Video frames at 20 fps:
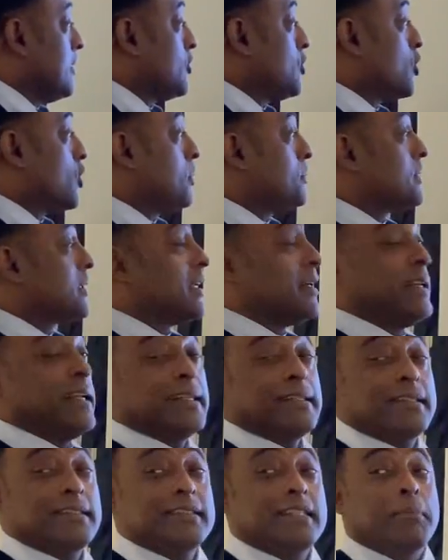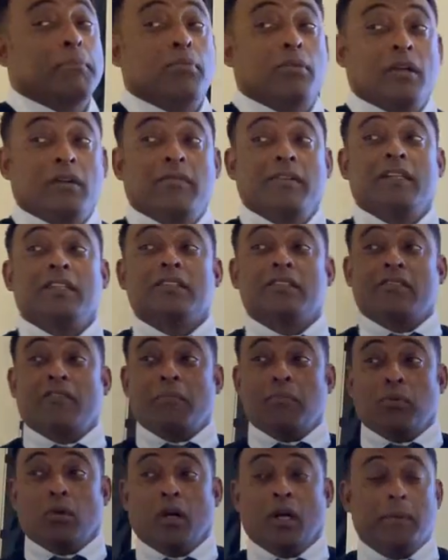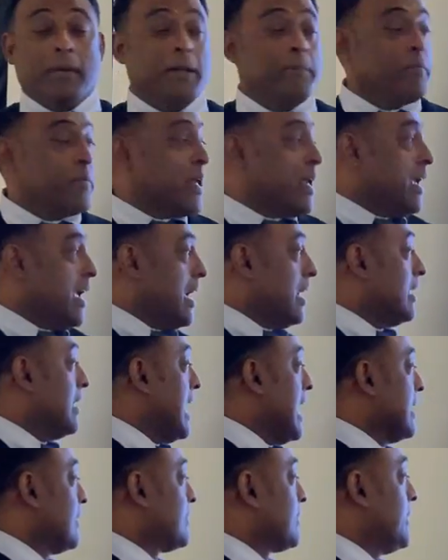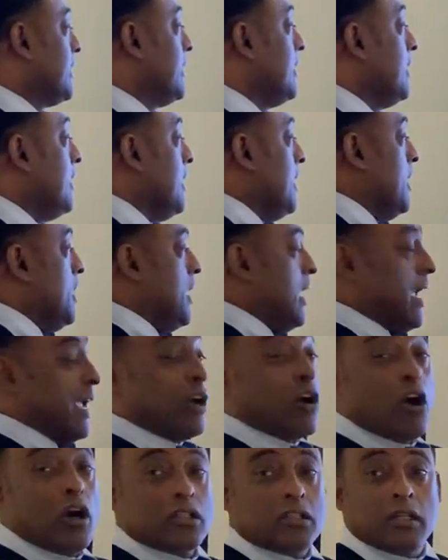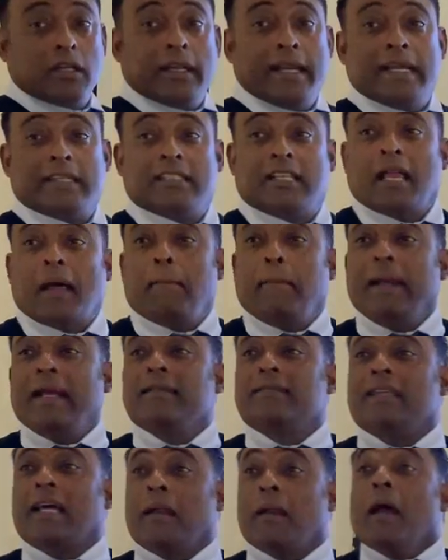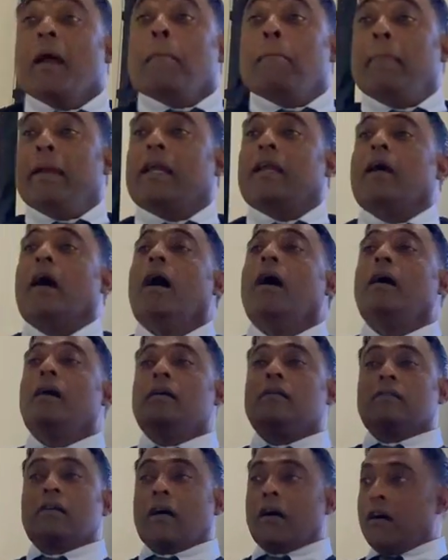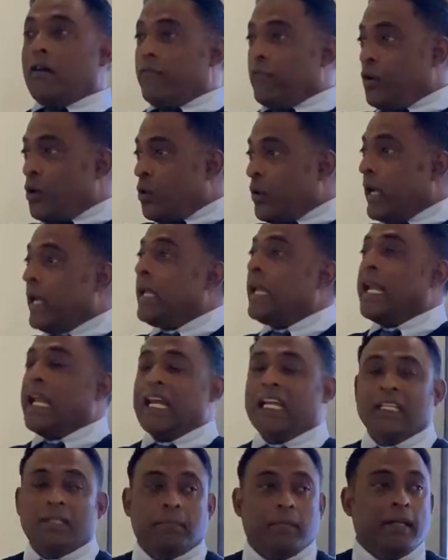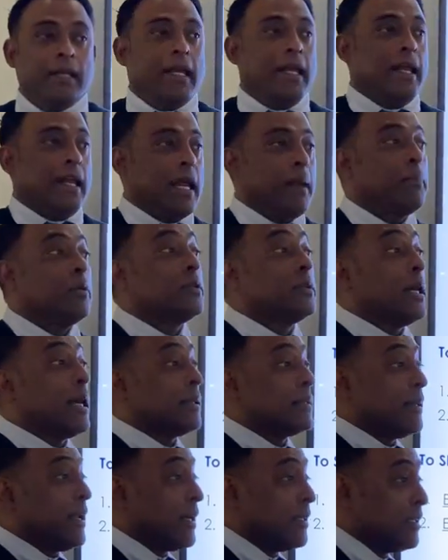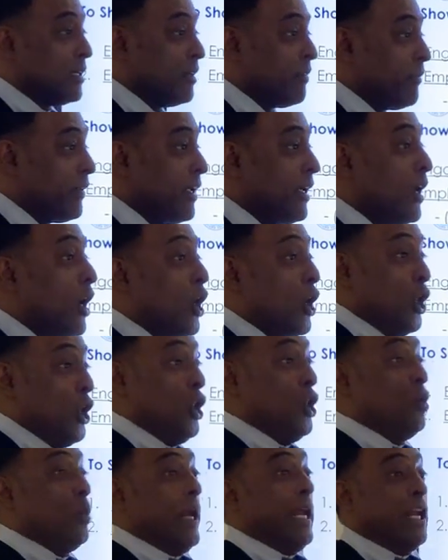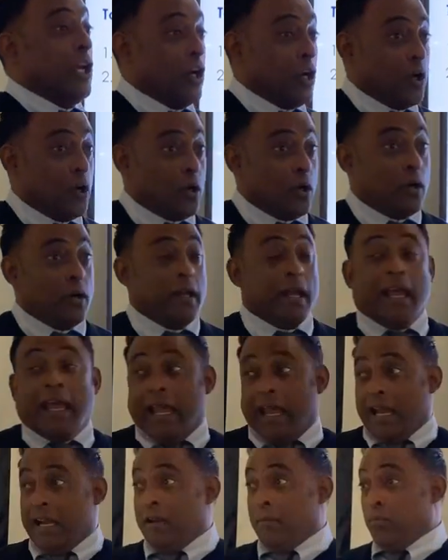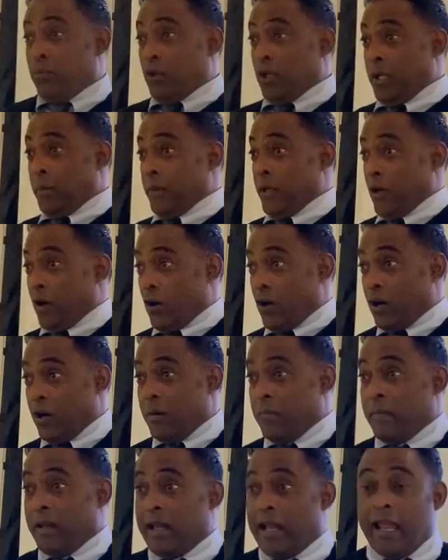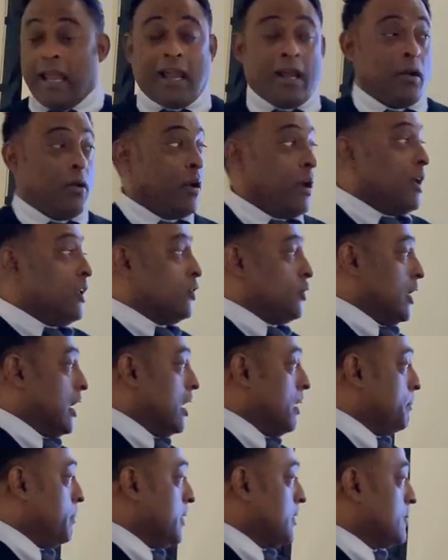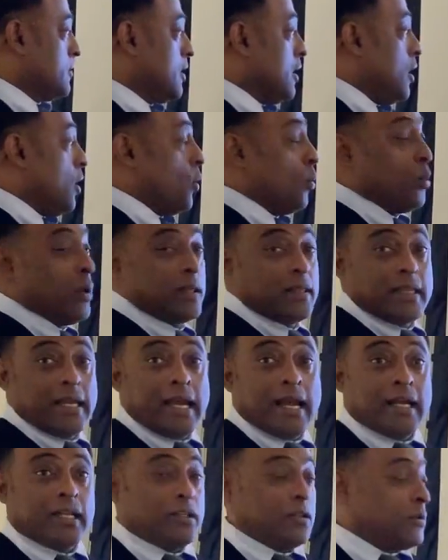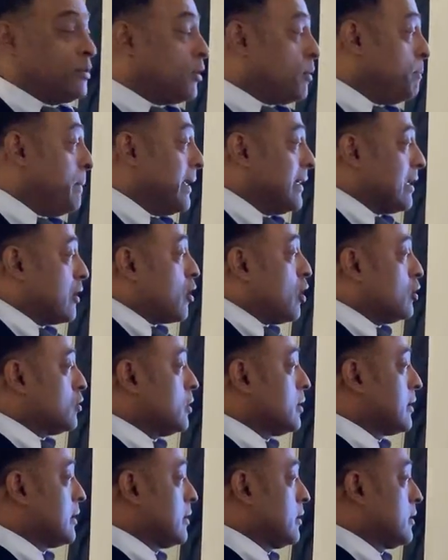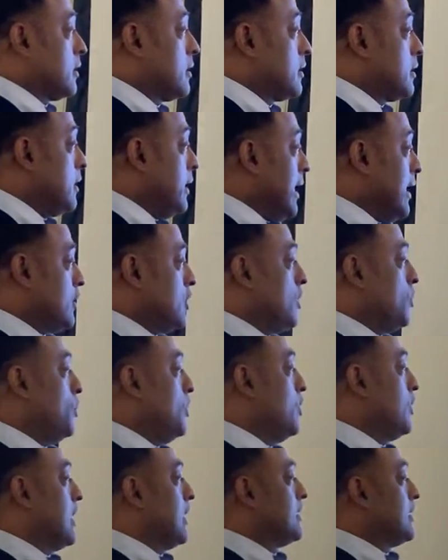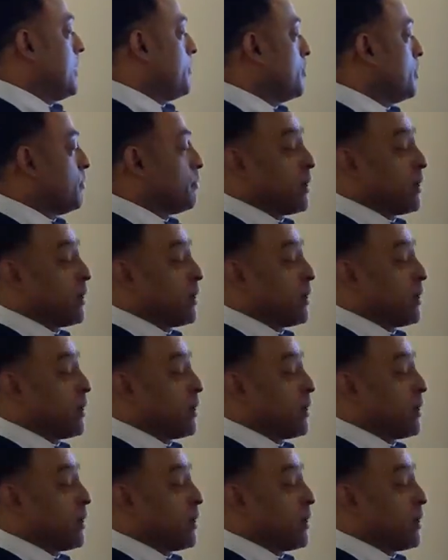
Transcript: terms, conditions, and privileges of employment. And lastly, a causal connection. That means that because of your engagement in a protected activity, you incurred an employment harm. And to help us with that, to make the causal connection, we look at temporal